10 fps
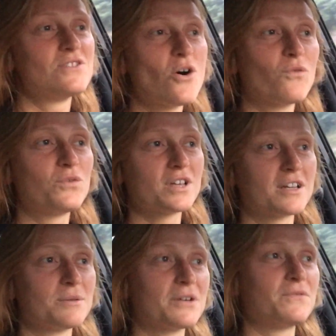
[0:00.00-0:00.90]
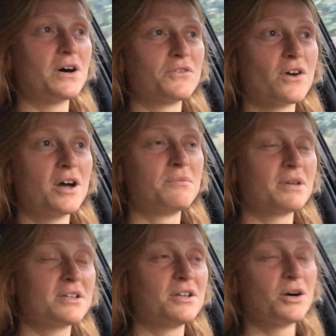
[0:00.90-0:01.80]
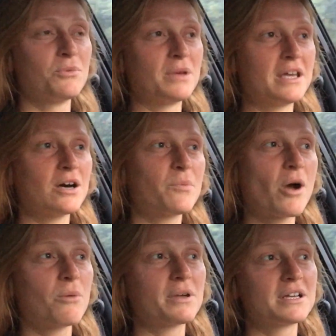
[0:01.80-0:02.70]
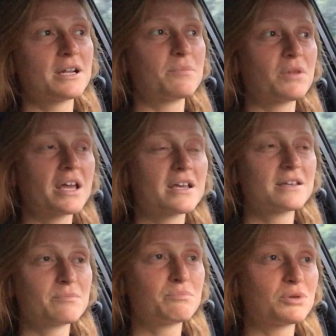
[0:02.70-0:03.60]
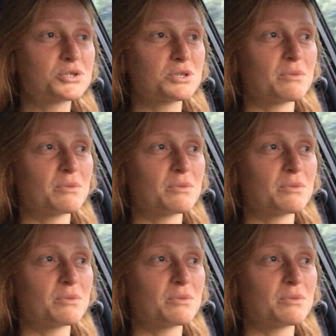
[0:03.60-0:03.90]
hopefully going to be a fun run, but you know me, I'll probably end up like pushing